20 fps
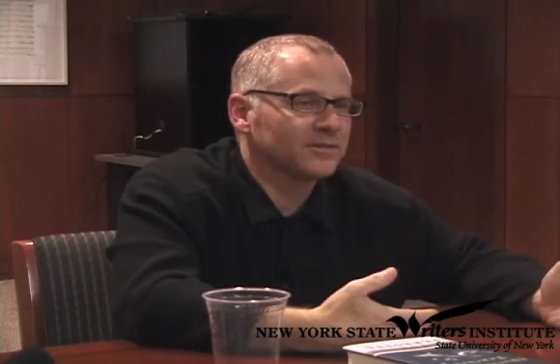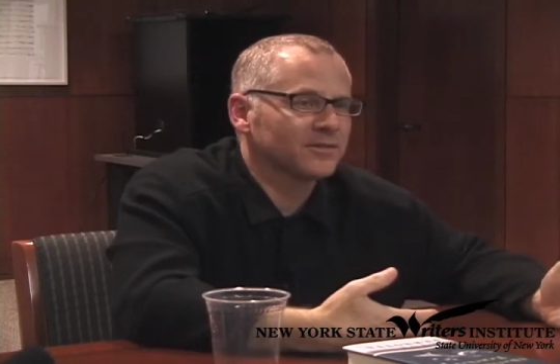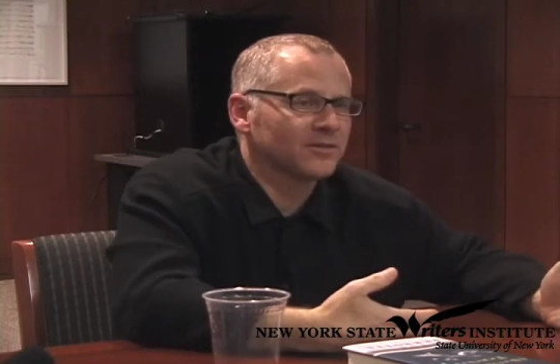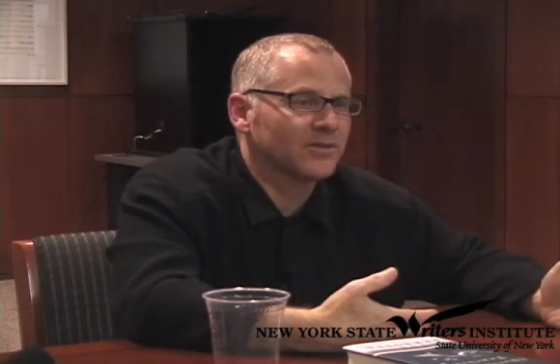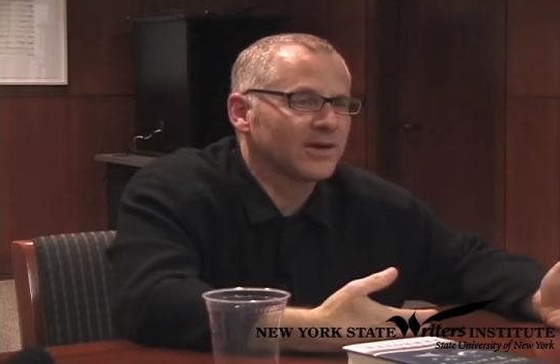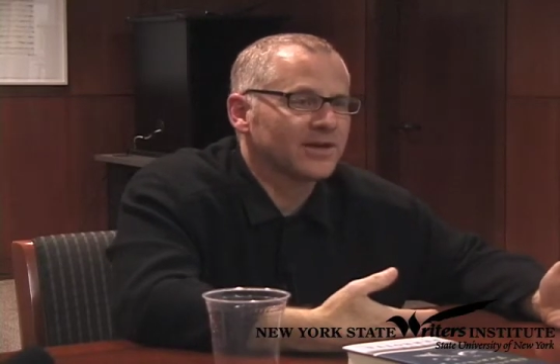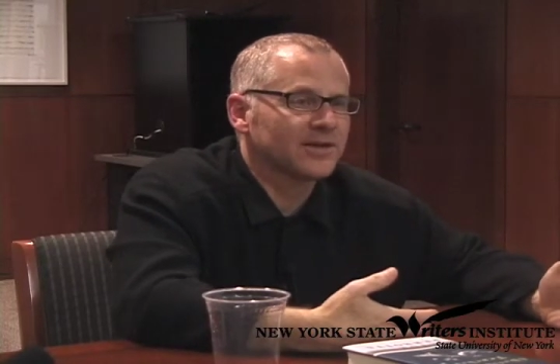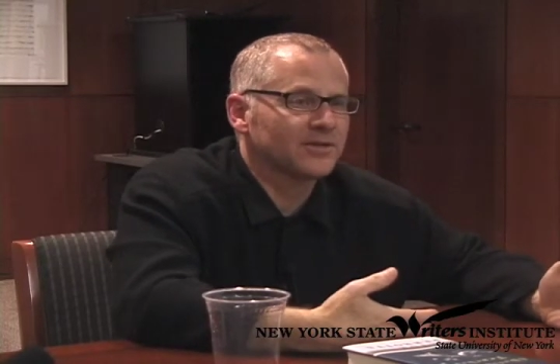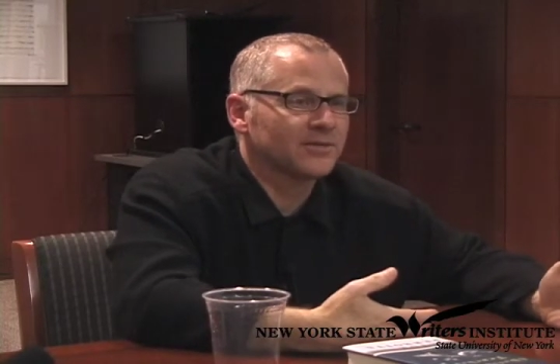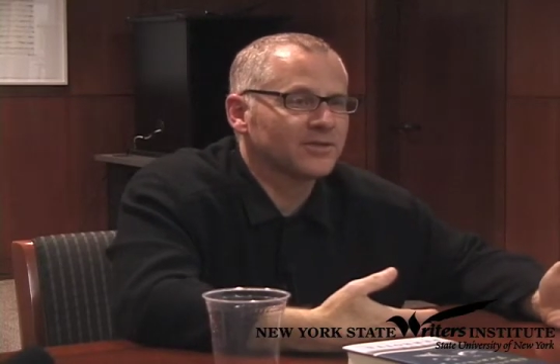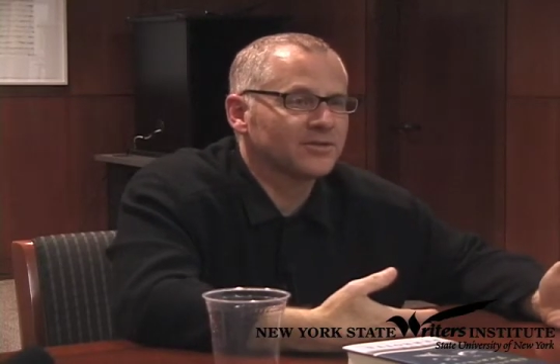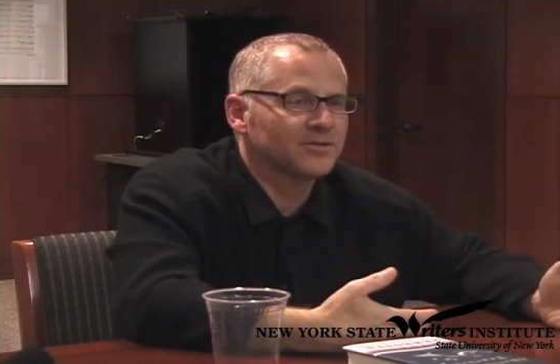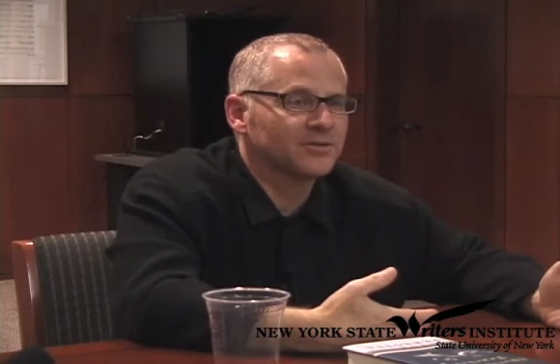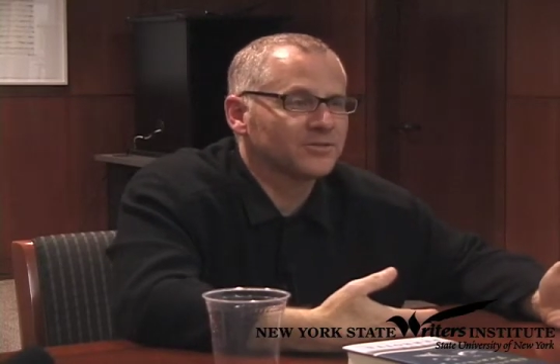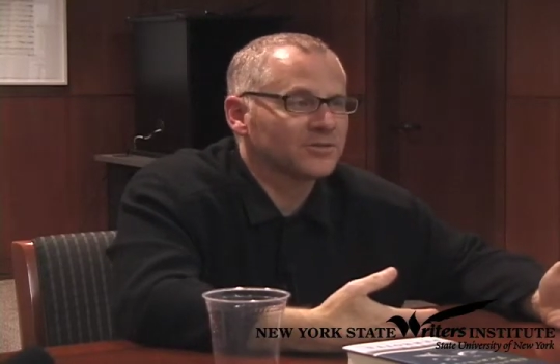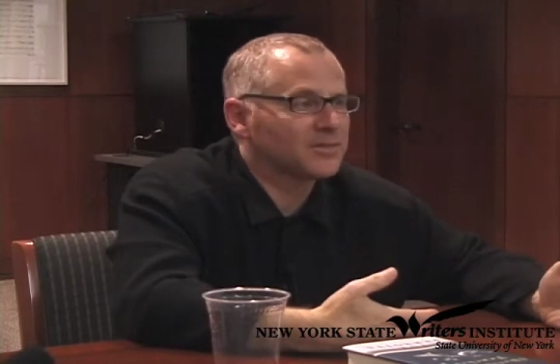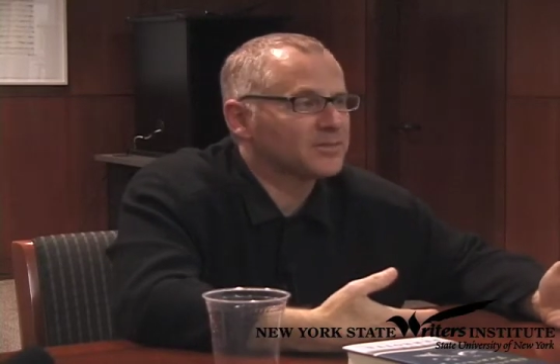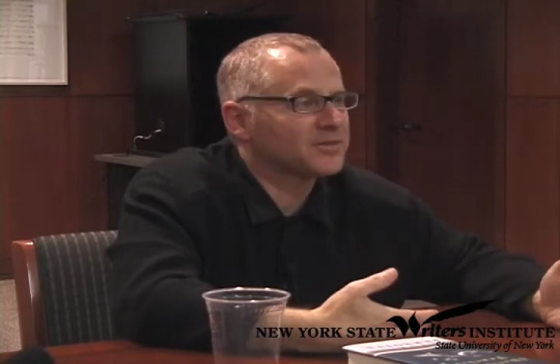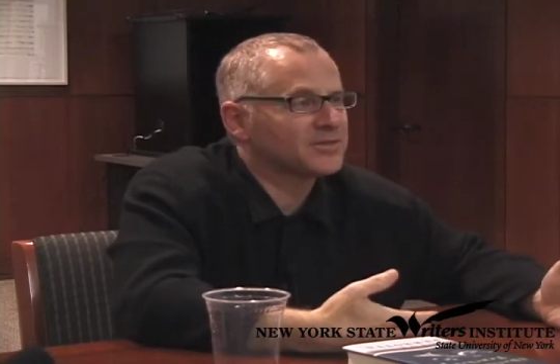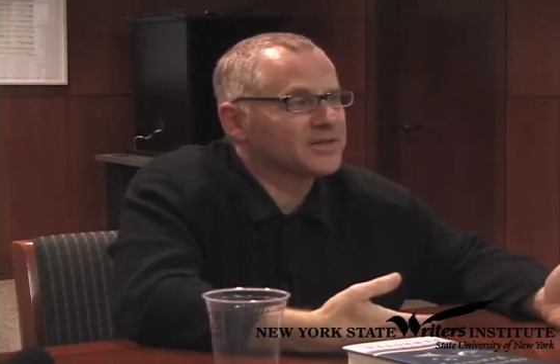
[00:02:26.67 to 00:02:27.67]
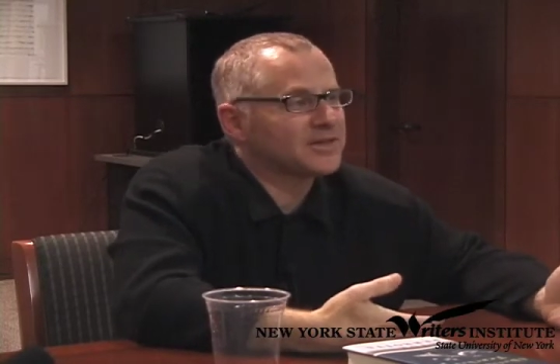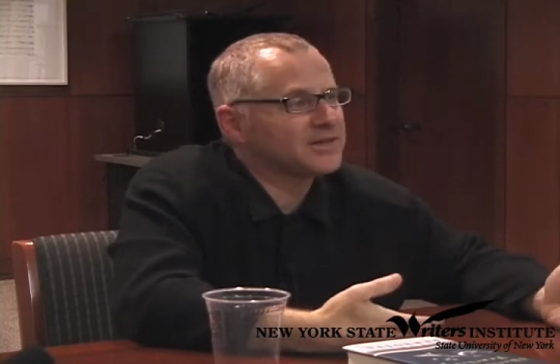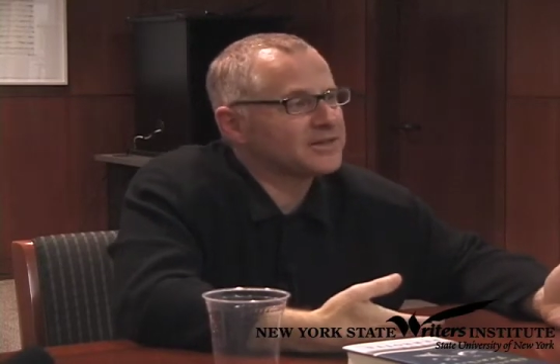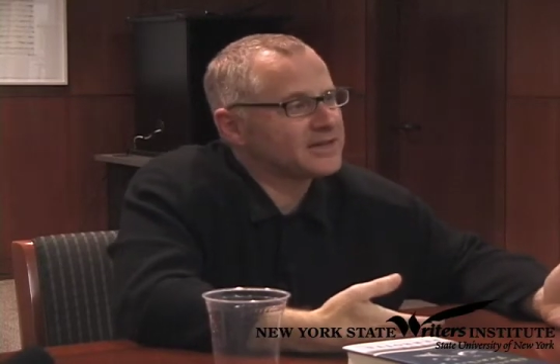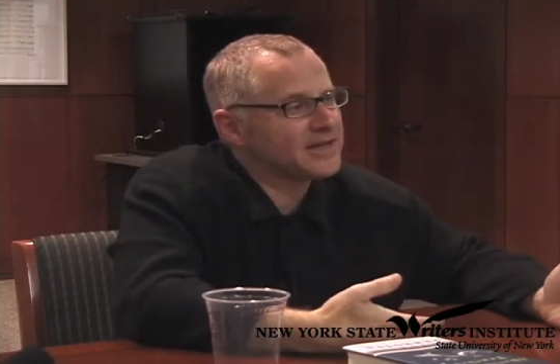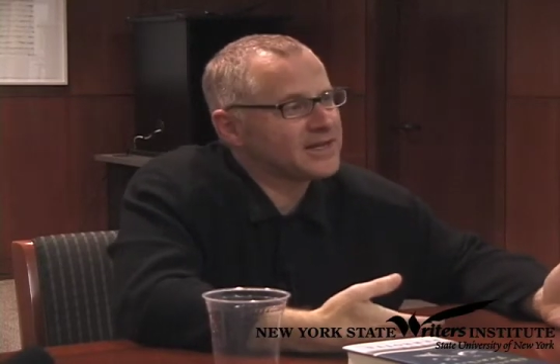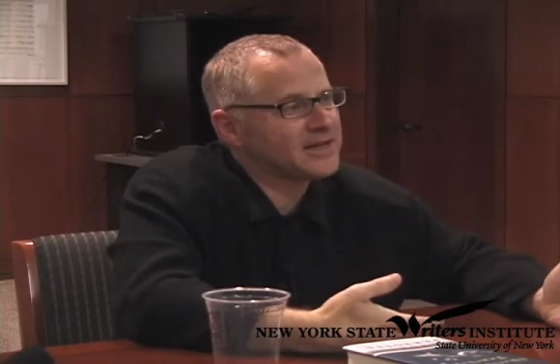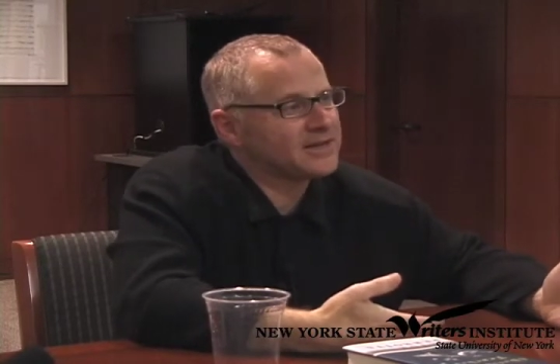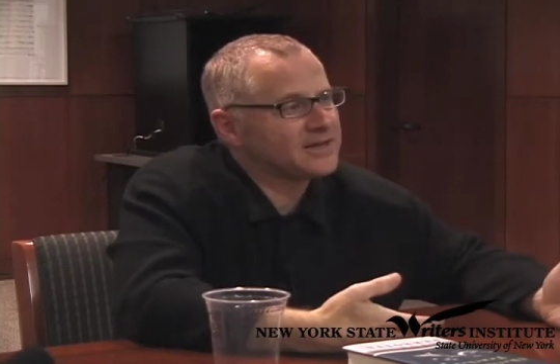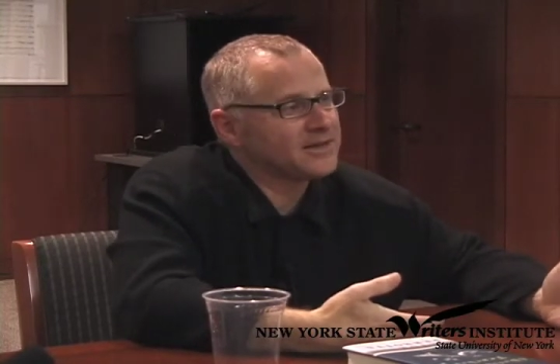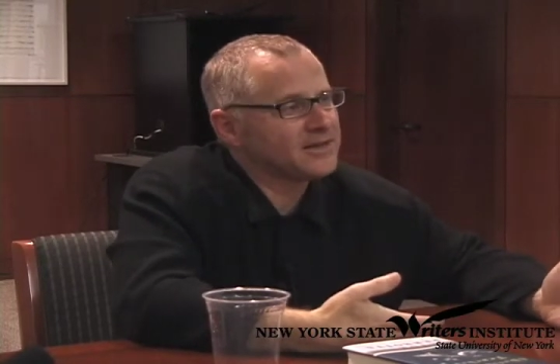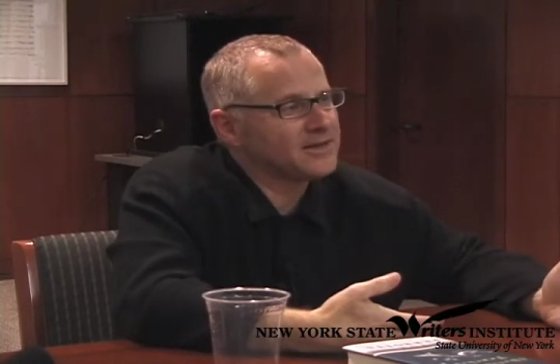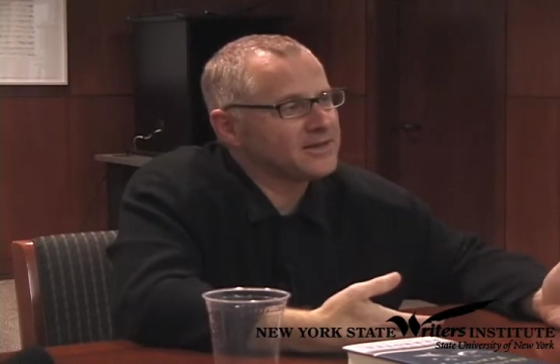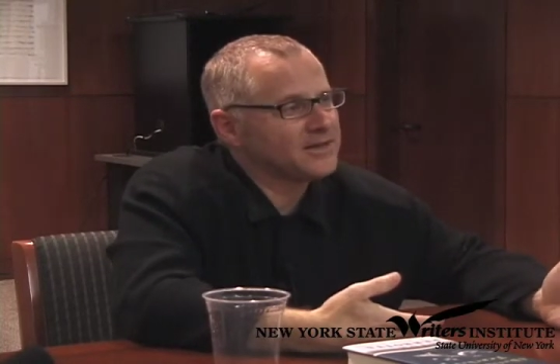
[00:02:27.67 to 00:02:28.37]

to write an original script, it's going to take